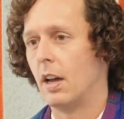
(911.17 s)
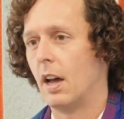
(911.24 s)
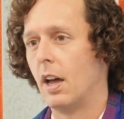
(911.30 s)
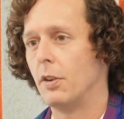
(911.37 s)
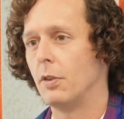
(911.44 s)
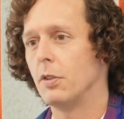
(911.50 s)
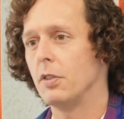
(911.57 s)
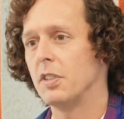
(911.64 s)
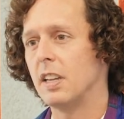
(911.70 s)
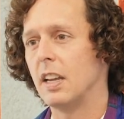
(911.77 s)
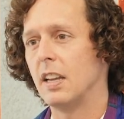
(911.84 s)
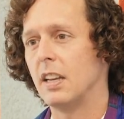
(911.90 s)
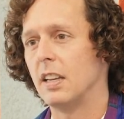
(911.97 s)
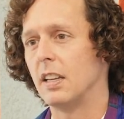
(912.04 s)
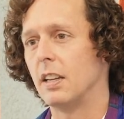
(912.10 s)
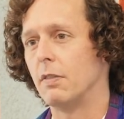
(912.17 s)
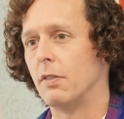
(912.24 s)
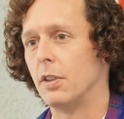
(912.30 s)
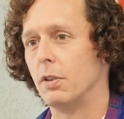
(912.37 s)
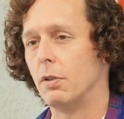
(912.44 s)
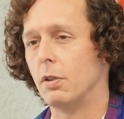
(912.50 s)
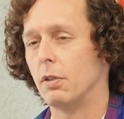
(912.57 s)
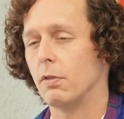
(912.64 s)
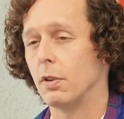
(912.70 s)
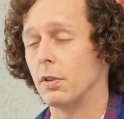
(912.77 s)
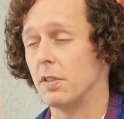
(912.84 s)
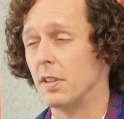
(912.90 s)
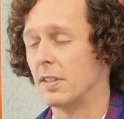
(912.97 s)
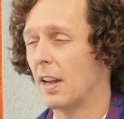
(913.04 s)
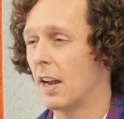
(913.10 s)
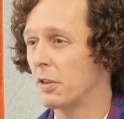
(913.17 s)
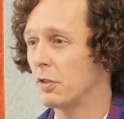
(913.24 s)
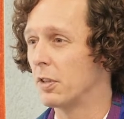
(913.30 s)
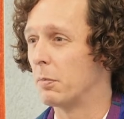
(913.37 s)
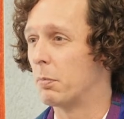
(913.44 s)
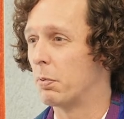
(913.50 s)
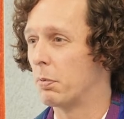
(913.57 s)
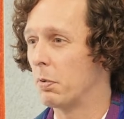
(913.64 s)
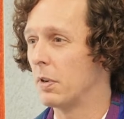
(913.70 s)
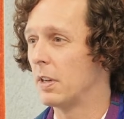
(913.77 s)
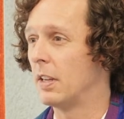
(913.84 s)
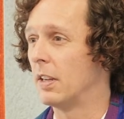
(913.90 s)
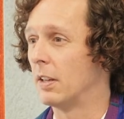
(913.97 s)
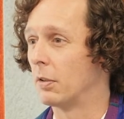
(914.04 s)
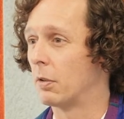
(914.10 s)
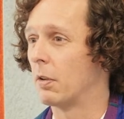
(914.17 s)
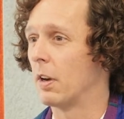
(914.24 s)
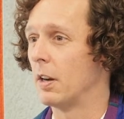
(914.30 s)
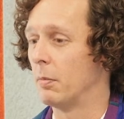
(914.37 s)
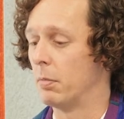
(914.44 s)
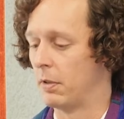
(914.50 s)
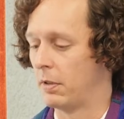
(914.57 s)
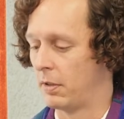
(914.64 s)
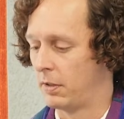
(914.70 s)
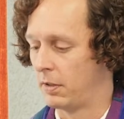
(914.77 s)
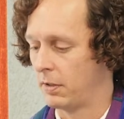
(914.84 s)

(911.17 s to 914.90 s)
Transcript: understanding of the universe that's actually pretty incredible.